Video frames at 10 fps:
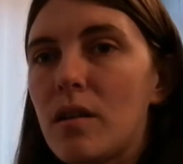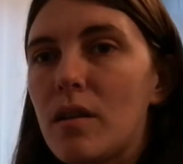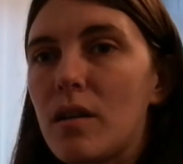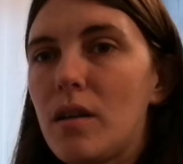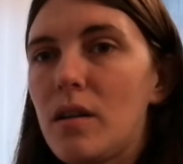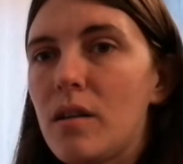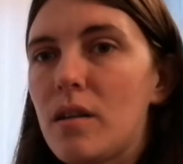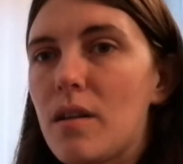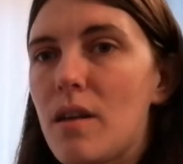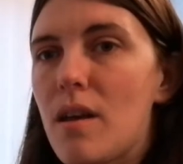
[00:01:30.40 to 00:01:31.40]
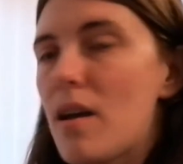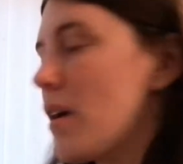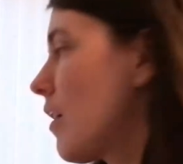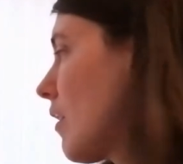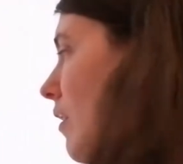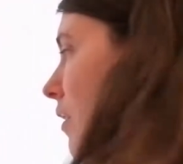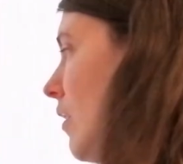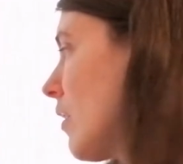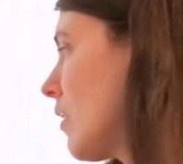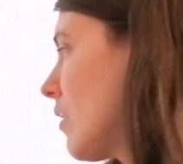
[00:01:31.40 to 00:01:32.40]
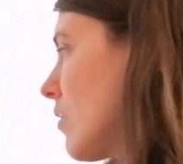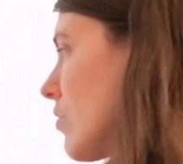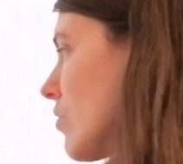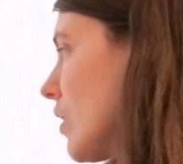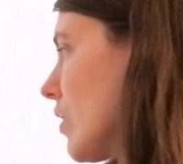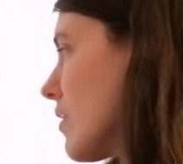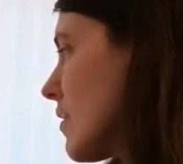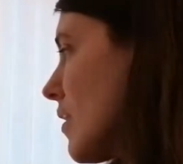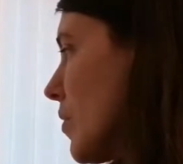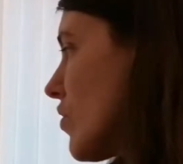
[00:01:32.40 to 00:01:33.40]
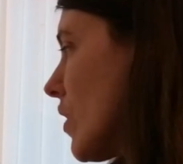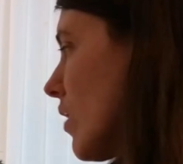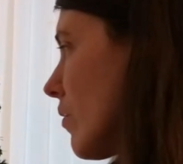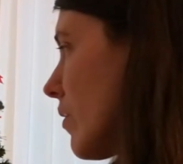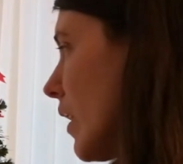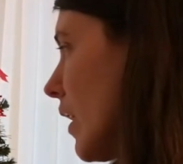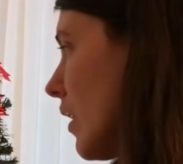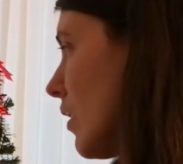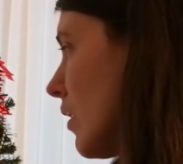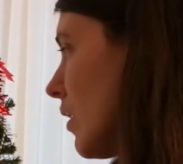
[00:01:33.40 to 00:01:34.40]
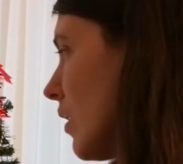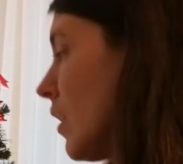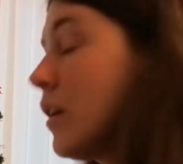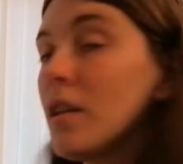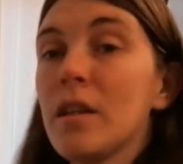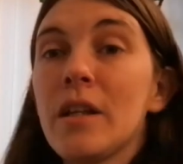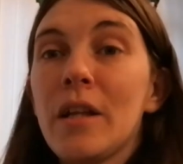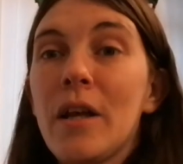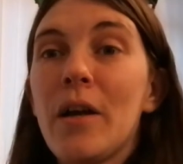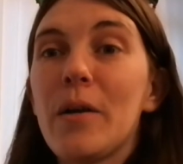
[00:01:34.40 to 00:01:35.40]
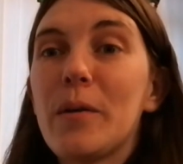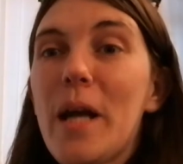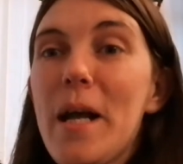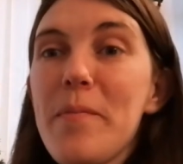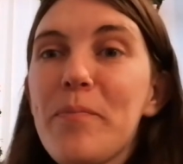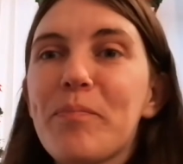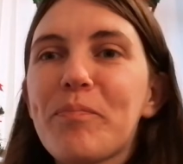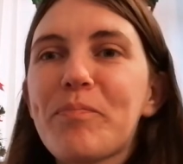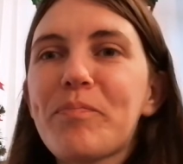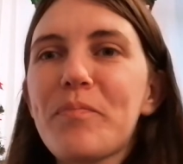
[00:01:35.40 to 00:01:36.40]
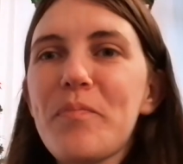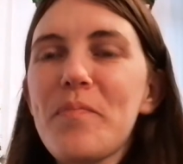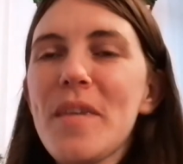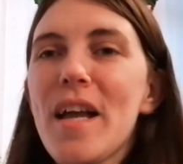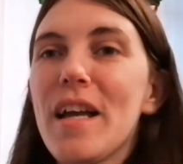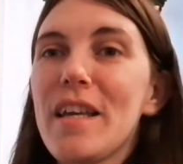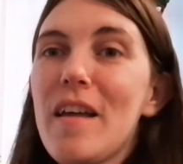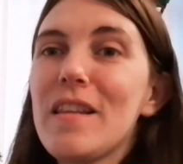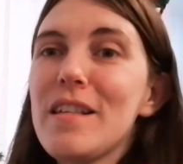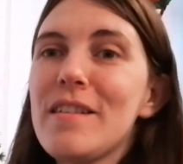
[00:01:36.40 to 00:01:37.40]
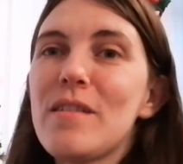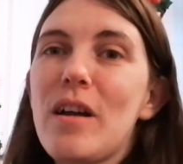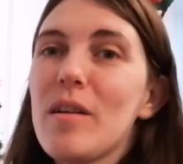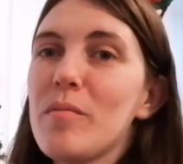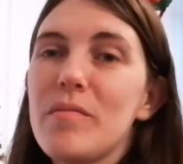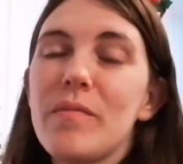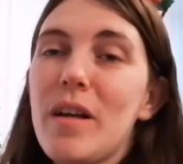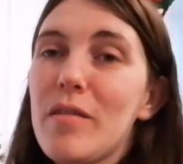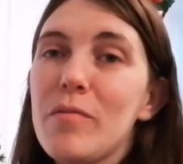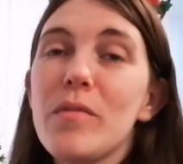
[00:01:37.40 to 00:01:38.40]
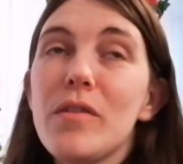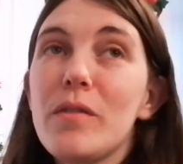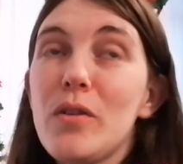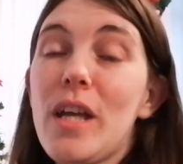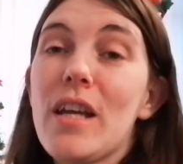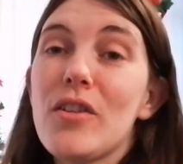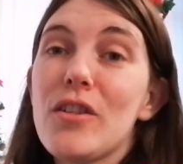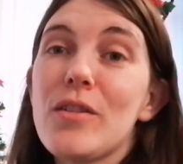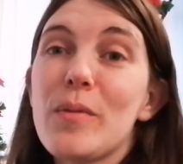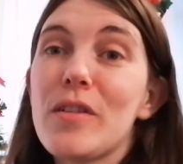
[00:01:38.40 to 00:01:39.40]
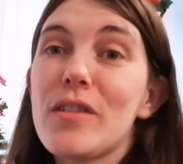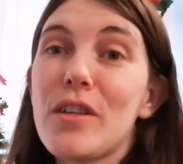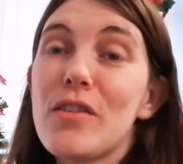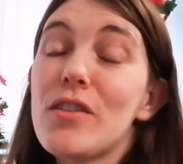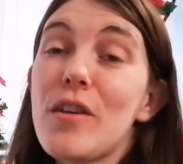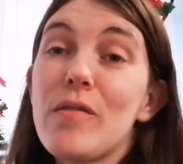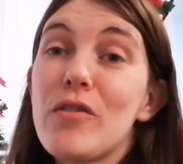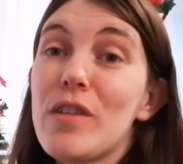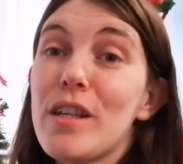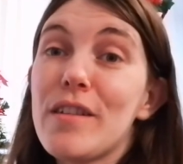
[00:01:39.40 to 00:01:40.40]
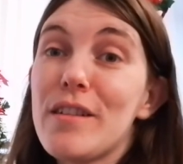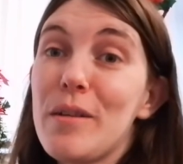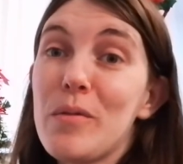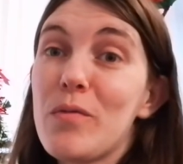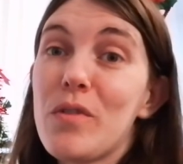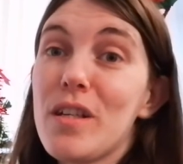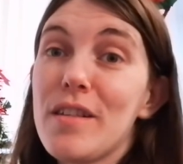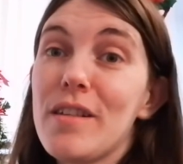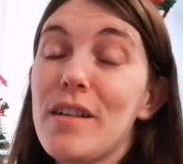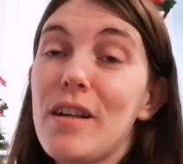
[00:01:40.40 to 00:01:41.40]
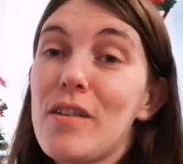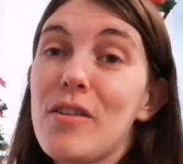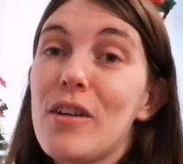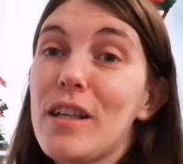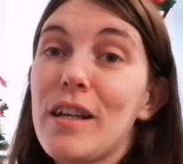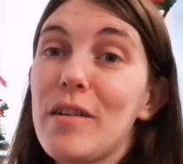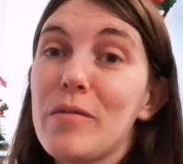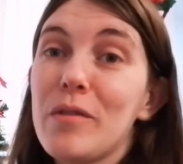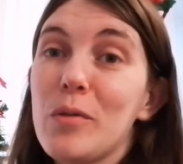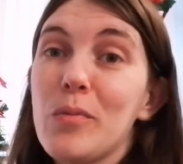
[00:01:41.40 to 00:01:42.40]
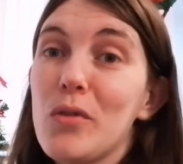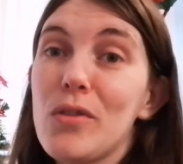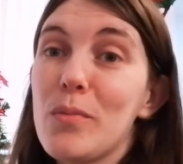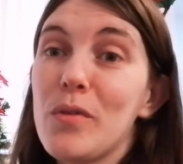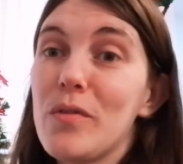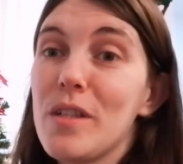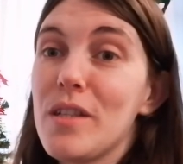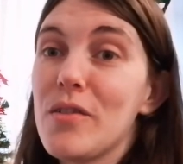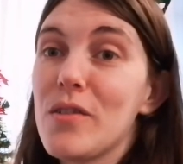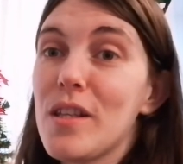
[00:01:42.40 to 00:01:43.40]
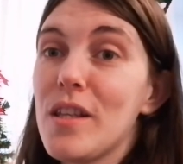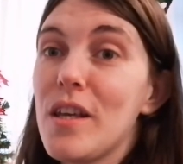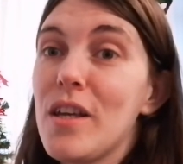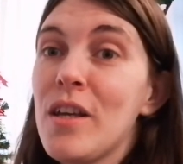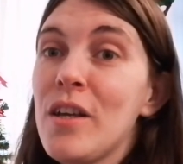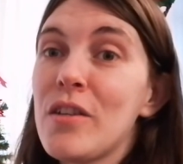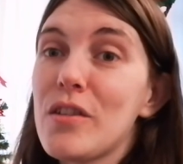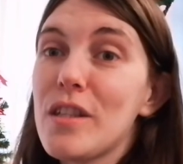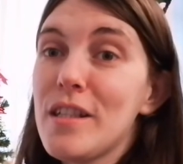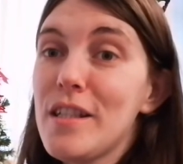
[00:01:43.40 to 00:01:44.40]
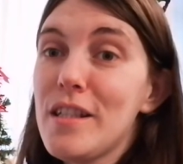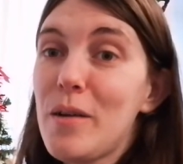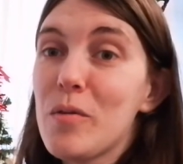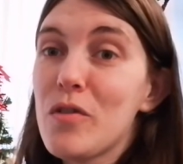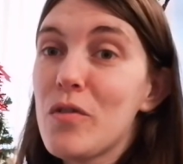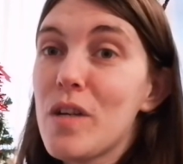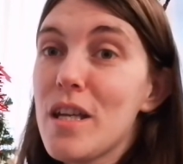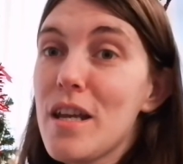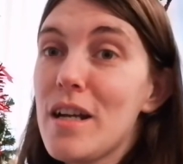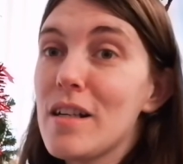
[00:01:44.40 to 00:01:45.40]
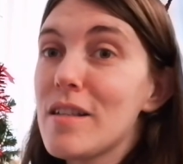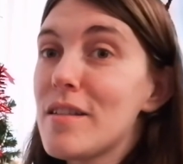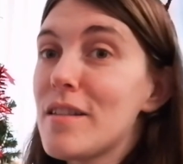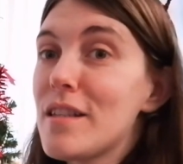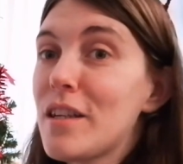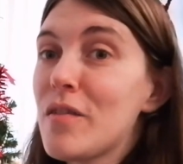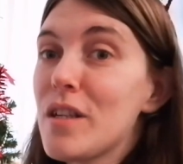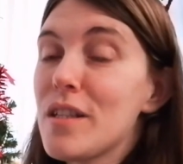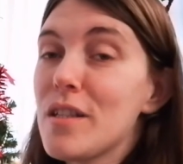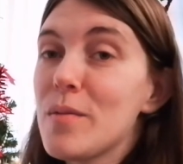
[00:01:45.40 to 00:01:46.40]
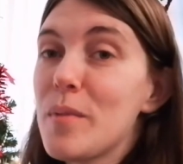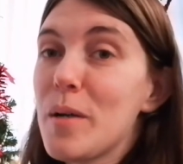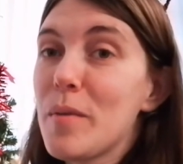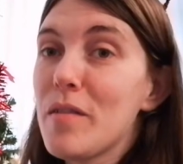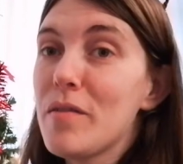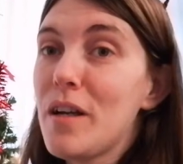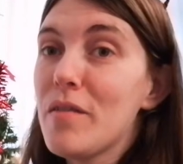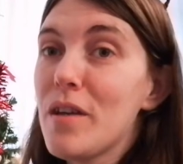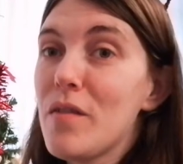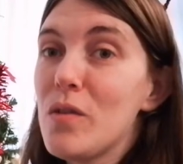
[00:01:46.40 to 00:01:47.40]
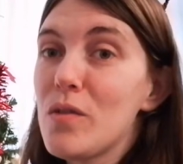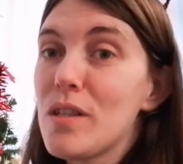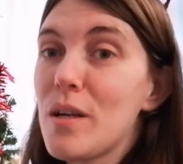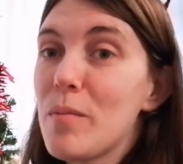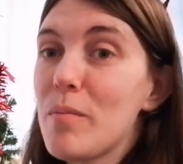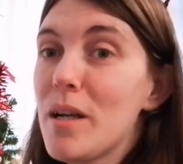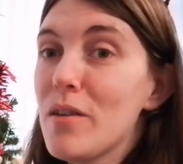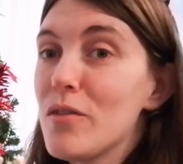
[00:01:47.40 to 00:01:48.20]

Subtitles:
There. Yeah. Just trying not to set my tree on fire. Okay. Yeah, this I've moved locations because the conservatory yesterday was freezing and I thought I can't film multiple videos in there. So this is our tree as decorated by my 5-year-old and my